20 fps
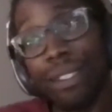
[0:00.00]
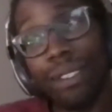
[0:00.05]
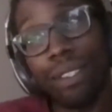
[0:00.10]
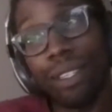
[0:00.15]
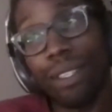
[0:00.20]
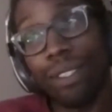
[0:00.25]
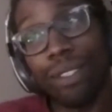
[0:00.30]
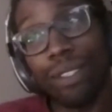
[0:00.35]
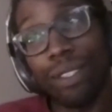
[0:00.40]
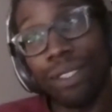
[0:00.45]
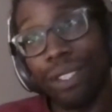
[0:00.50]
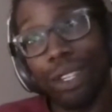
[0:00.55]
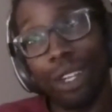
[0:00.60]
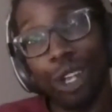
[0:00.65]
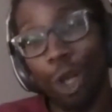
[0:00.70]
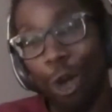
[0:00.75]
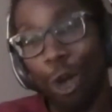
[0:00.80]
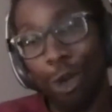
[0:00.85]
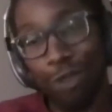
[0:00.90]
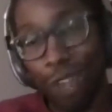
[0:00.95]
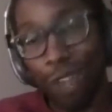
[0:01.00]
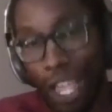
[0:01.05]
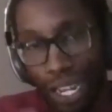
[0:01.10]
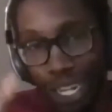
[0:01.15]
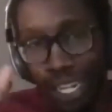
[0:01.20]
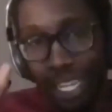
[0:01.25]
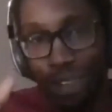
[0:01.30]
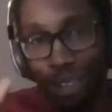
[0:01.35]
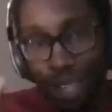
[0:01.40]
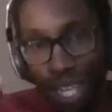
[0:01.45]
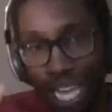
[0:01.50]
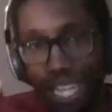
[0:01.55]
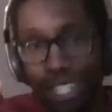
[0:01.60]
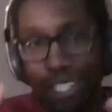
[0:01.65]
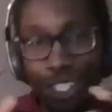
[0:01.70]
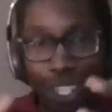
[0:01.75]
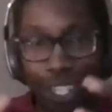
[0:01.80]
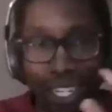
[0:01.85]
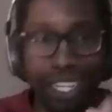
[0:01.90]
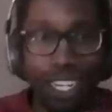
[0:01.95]
there's a lot of like
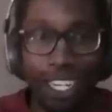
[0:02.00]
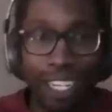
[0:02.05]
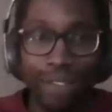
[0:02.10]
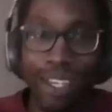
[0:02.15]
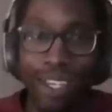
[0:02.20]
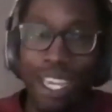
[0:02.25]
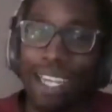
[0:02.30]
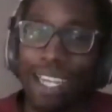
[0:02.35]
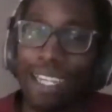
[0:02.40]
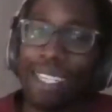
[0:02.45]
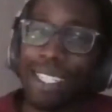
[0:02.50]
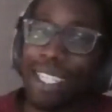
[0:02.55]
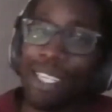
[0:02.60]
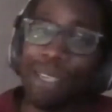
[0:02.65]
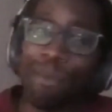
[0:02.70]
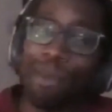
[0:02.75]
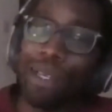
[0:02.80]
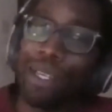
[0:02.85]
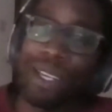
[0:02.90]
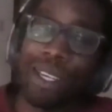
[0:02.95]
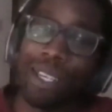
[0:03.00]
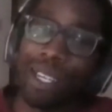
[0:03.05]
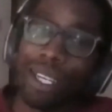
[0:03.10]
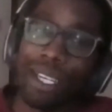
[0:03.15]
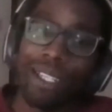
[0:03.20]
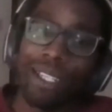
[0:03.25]
hashtag leaving academia